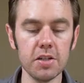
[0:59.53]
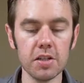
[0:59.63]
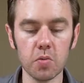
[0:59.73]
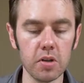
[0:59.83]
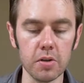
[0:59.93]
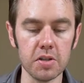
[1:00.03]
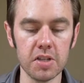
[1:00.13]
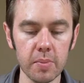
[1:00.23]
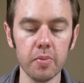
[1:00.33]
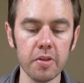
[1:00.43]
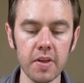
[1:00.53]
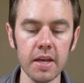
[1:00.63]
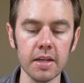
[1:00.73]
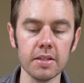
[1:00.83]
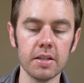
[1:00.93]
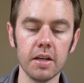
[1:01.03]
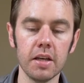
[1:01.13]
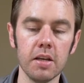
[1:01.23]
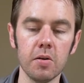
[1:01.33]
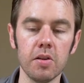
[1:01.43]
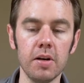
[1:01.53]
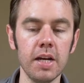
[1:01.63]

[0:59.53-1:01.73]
is just one of those simple things, there